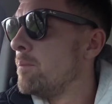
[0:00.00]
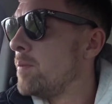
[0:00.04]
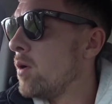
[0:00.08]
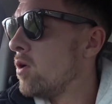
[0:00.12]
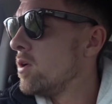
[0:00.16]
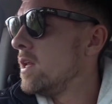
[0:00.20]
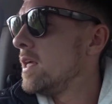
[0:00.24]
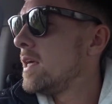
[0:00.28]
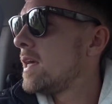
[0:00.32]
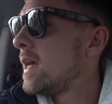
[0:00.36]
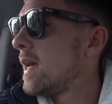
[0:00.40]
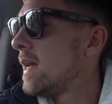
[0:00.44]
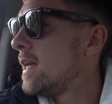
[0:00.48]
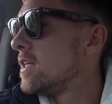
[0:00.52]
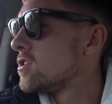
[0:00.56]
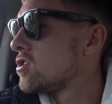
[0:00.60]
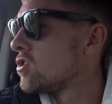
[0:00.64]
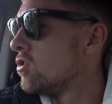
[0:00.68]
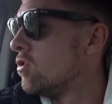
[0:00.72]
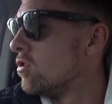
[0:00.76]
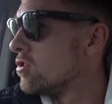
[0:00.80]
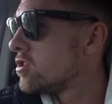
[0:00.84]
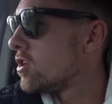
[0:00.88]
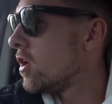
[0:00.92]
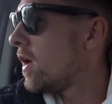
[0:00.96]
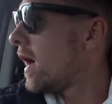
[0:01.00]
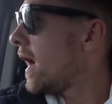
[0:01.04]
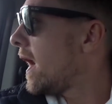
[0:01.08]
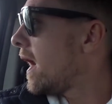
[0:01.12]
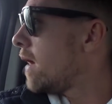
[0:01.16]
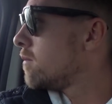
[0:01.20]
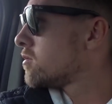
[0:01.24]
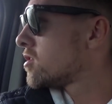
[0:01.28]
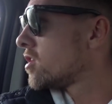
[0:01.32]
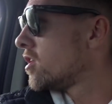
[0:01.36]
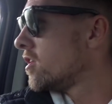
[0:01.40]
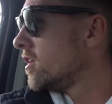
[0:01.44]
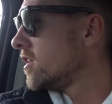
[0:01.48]
body kit is also
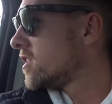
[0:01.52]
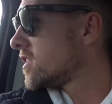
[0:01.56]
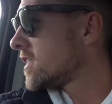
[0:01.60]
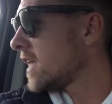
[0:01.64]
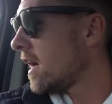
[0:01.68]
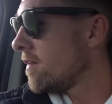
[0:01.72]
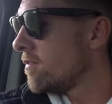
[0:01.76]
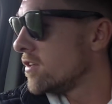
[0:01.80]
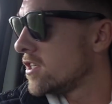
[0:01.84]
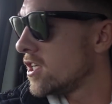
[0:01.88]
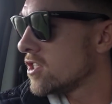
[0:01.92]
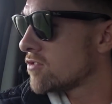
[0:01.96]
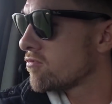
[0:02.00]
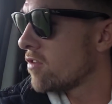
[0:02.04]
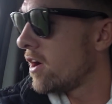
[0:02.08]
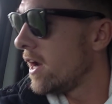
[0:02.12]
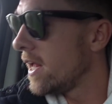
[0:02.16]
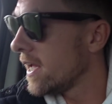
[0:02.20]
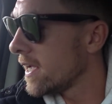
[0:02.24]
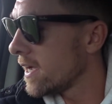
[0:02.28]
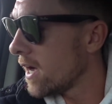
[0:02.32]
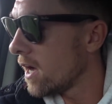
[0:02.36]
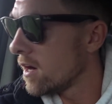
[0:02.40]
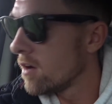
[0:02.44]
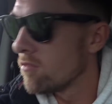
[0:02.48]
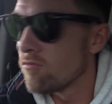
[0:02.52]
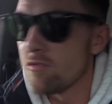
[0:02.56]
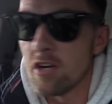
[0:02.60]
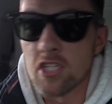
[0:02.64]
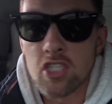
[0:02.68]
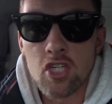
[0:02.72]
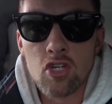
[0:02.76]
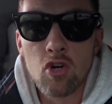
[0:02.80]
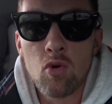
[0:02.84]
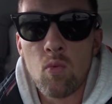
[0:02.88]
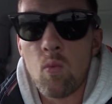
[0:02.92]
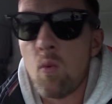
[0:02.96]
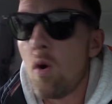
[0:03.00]
absolutely savage. It's running an original